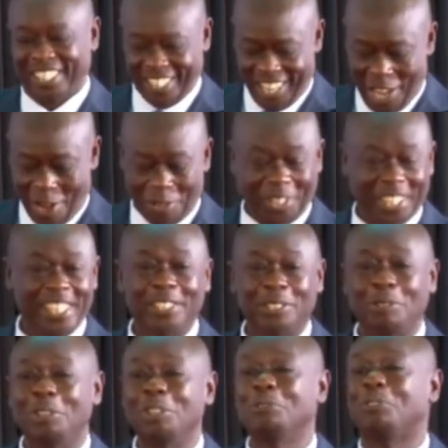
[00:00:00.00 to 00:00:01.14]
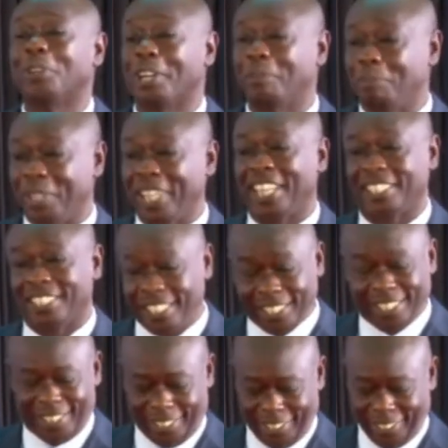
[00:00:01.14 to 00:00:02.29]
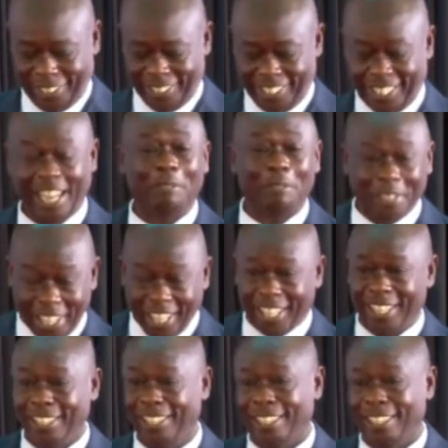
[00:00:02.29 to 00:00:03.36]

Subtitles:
Now that he is going for a bigger seat in Africa,